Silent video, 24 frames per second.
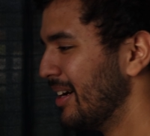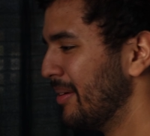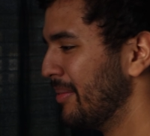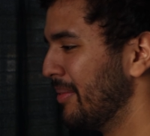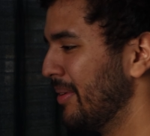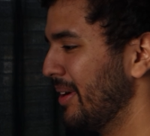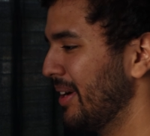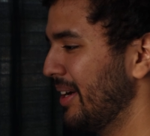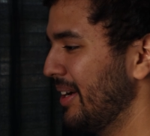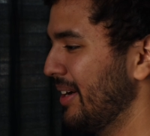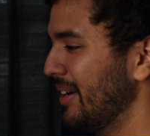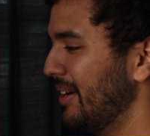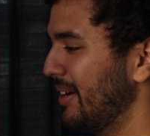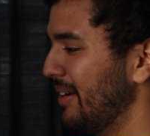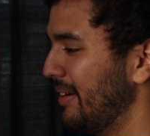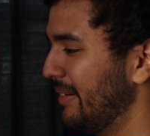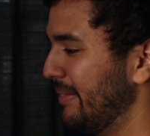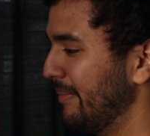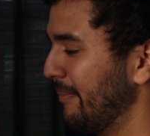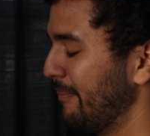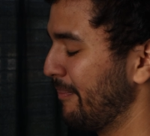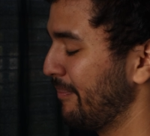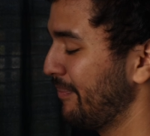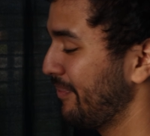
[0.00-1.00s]

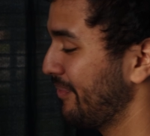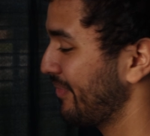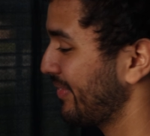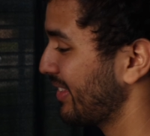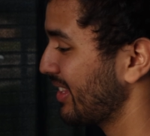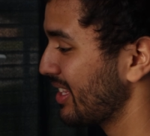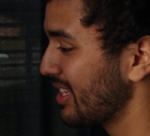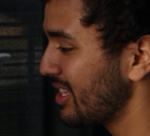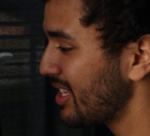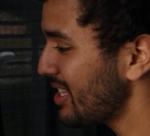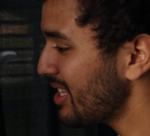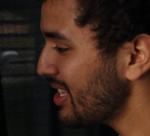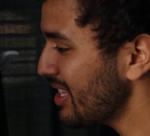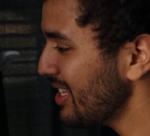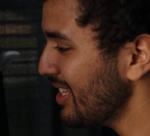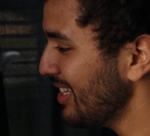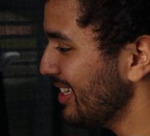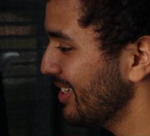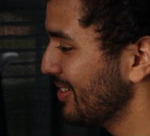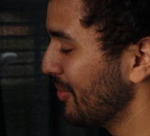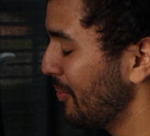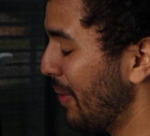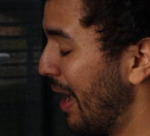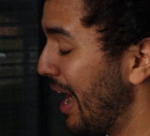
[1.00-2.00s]
But
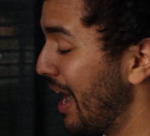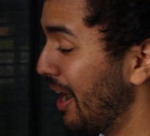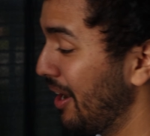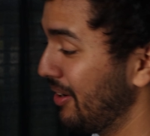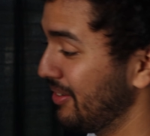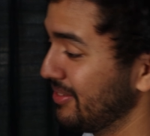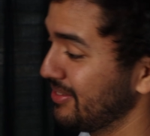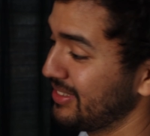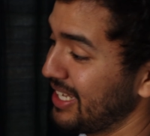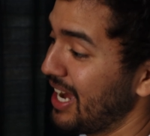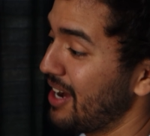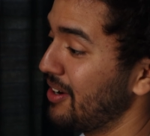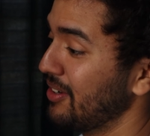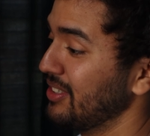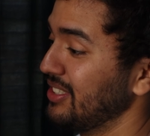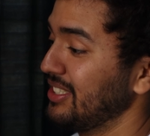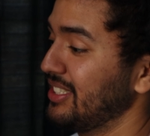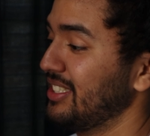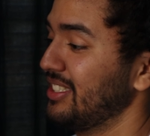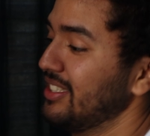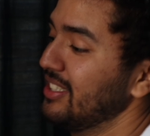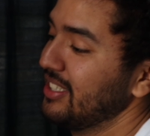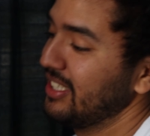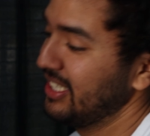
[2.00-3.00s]
wow, that
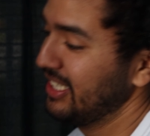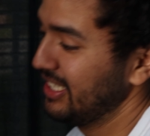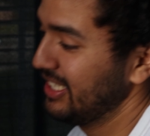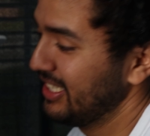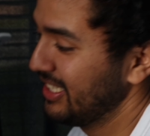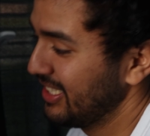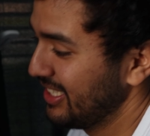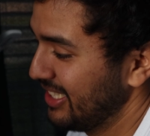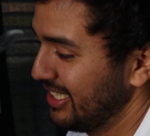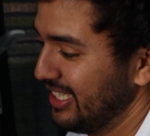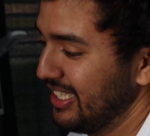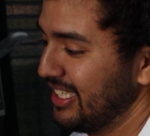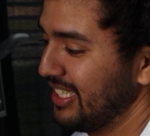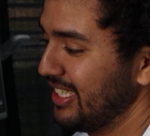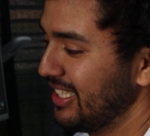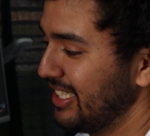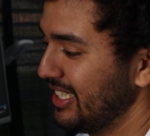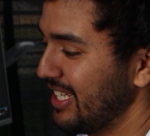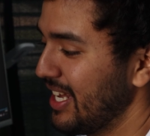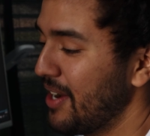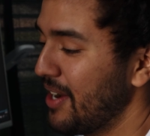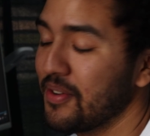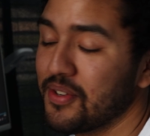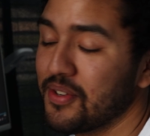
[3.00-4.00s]

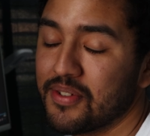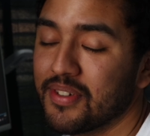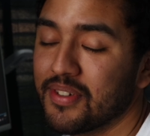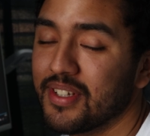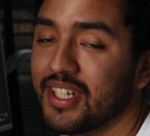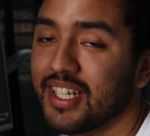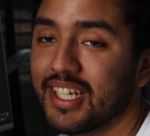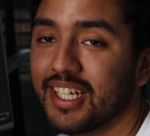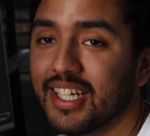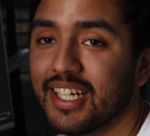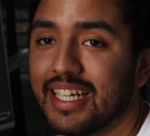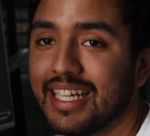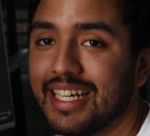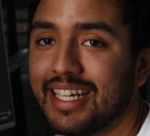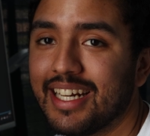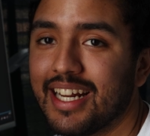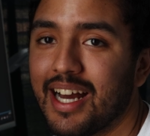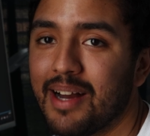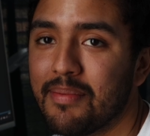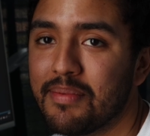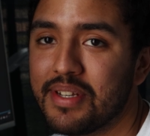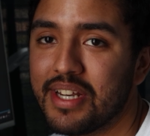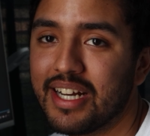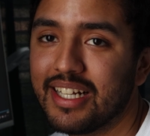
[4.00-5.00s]
was really good.
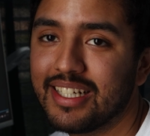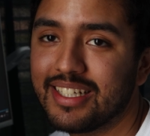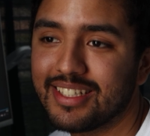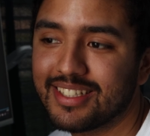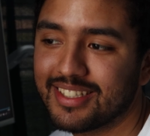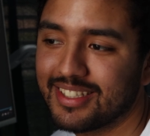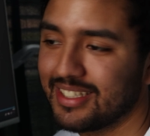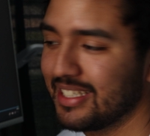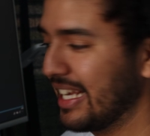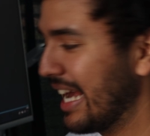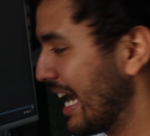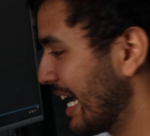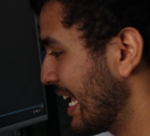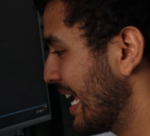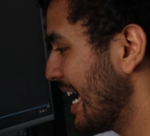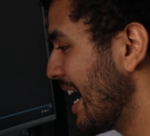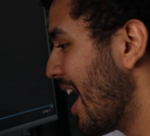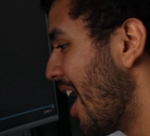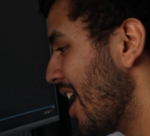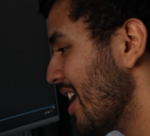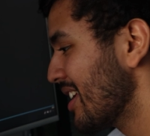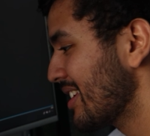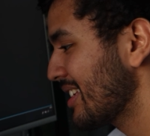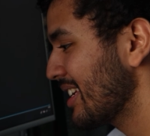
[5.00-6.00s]
I'm jealous. I
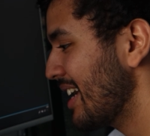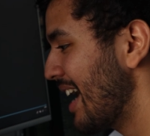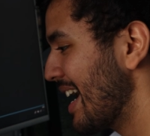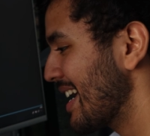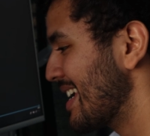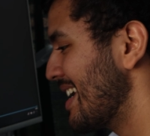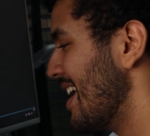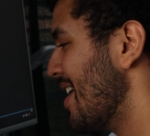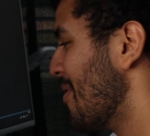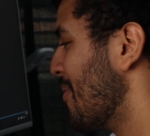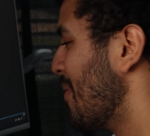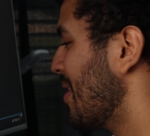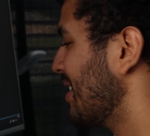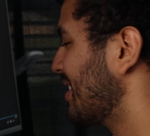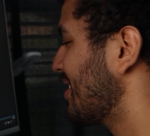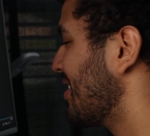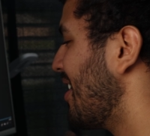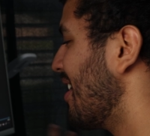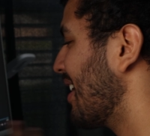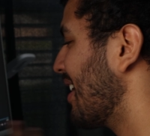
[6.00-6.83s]
can't wait till